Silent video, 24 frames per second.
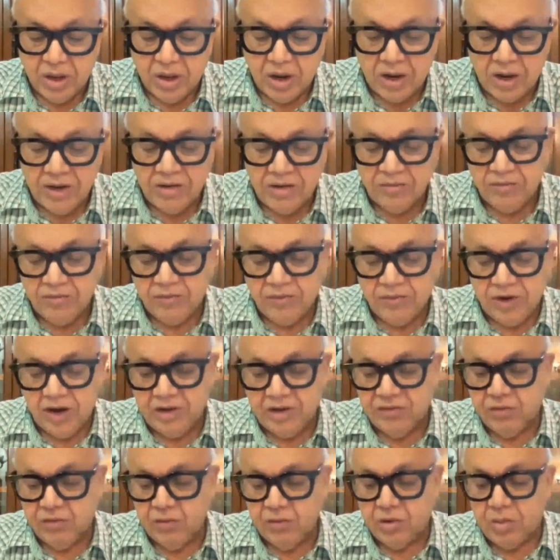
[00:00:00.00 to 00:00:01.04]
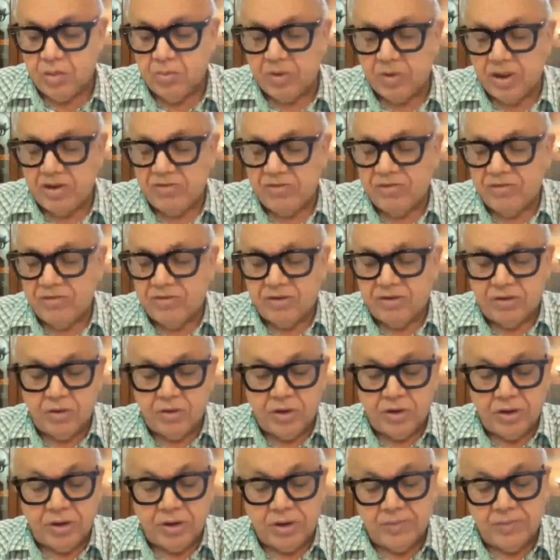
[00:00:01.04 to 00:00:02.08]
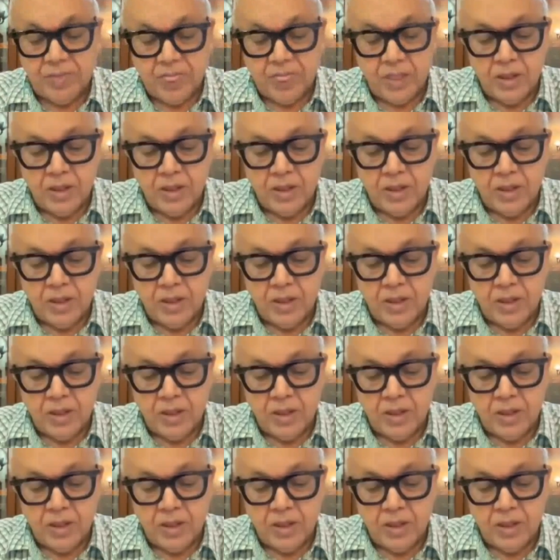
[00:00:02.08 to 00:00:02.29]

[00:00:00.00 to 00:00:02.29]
and he fails to comply with the security.